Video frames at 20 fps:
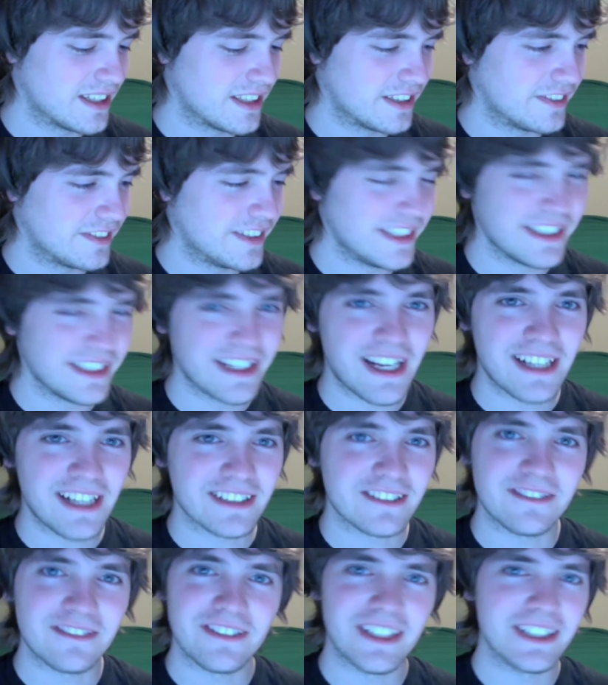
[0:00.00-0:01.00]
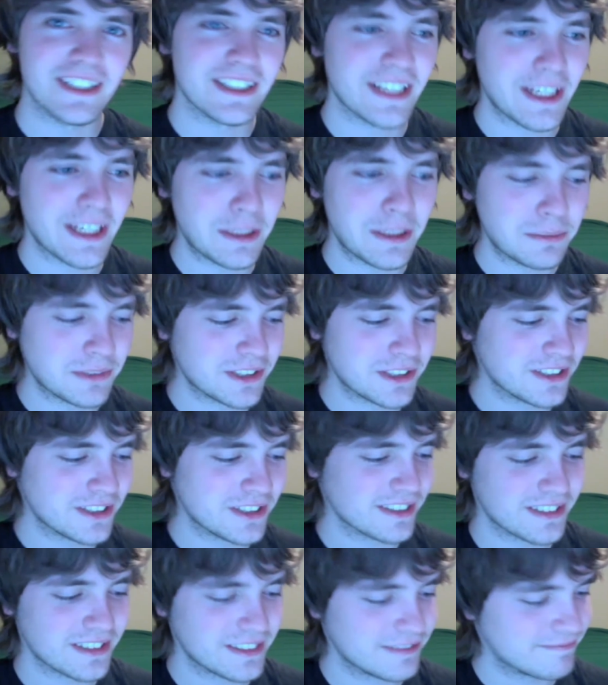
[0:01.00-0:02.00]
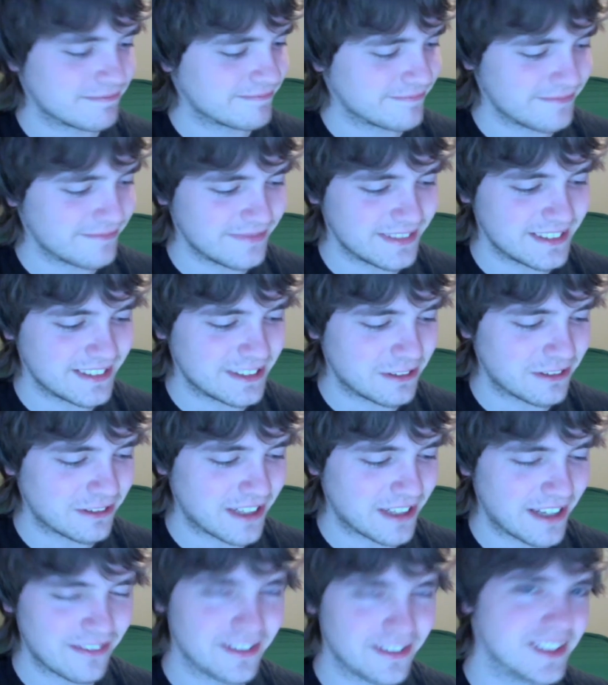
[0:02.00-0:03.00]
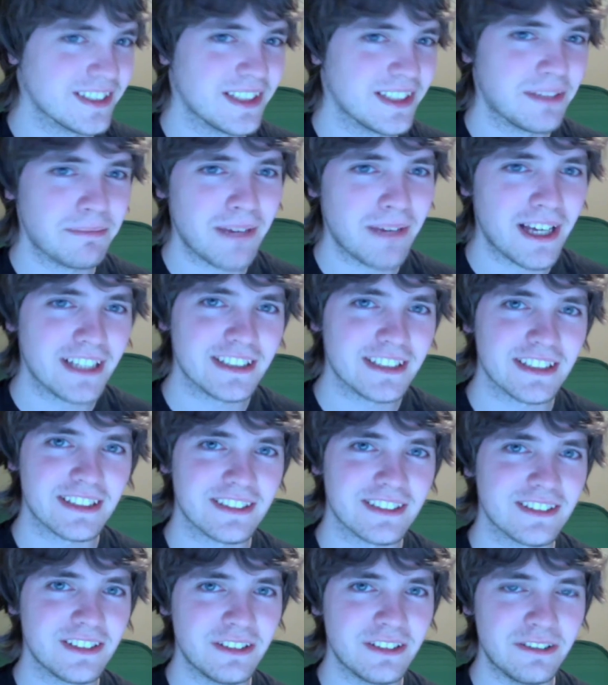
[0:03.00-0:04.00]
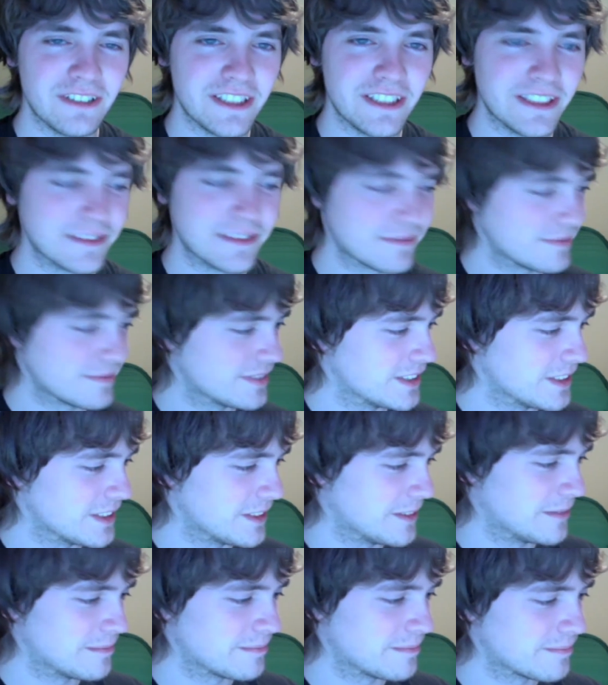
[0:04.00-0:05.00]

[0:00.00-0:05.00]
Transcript: 3D Castlevania games just don't have the same magic as 2D. So,